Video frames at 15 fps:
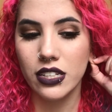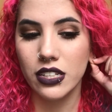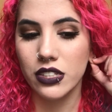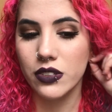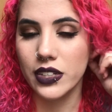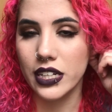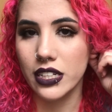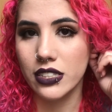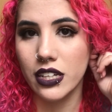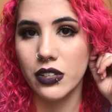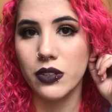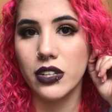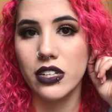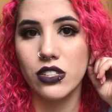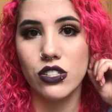earring that
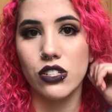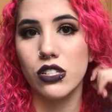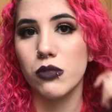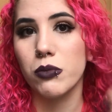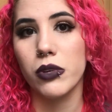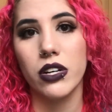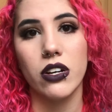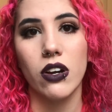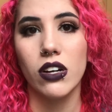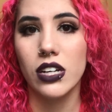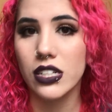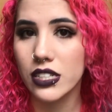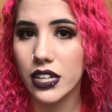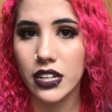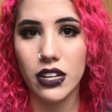you can just put it on
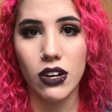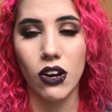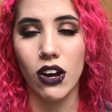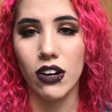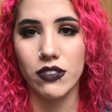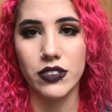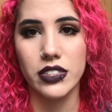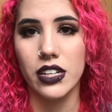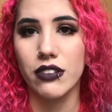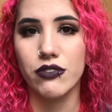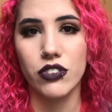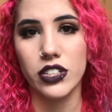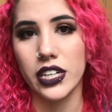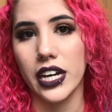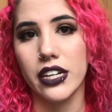and take it off and then
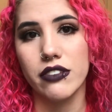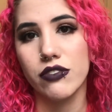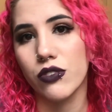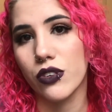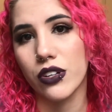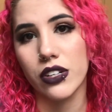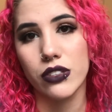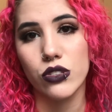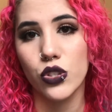forget it for